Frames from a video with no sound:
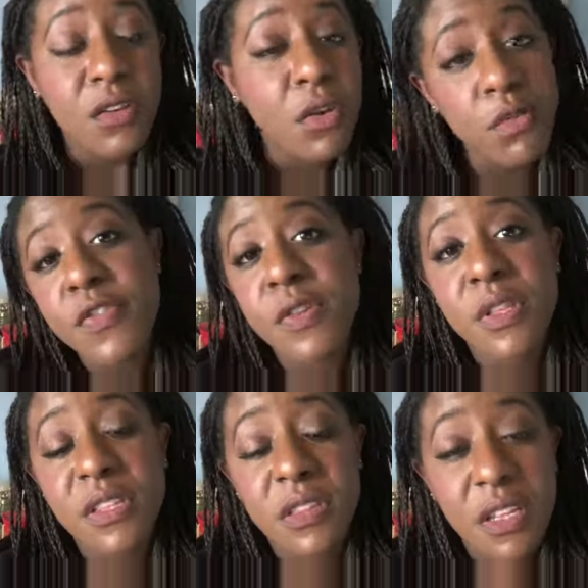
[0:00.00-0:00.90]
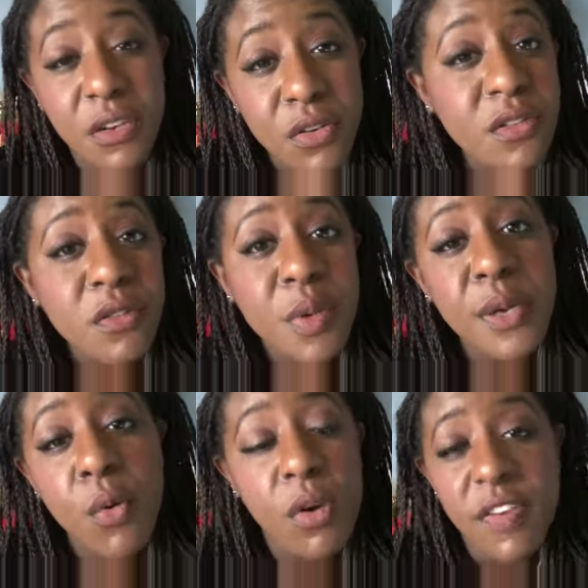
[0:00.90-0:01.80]
go for the theater degree
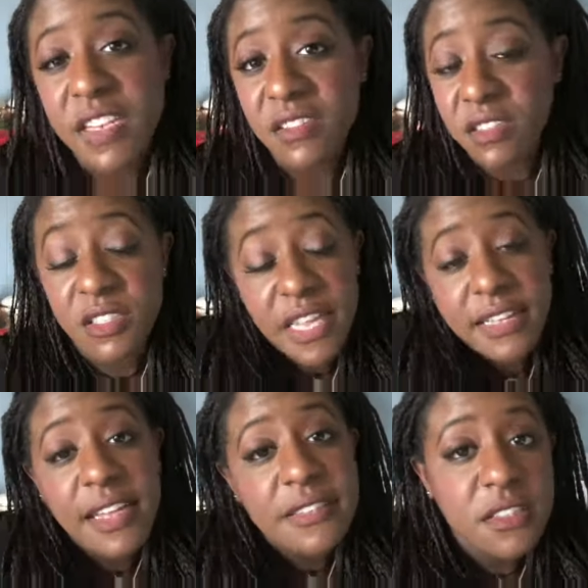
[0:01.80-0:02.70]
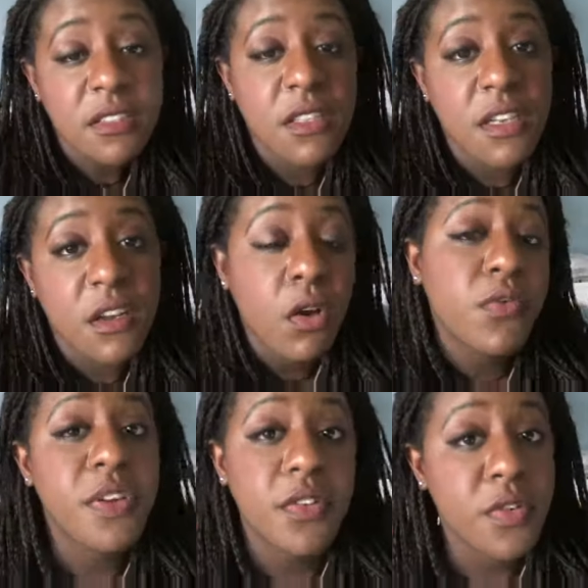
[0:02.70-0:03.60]
or if I just take classes and go
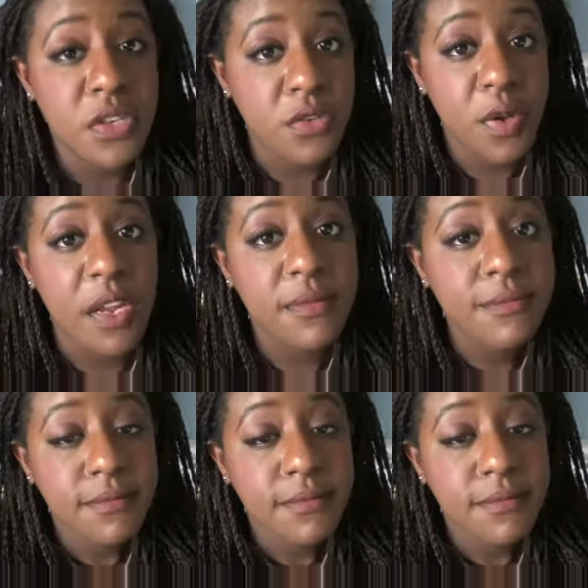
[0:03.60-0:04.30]
for a different degree.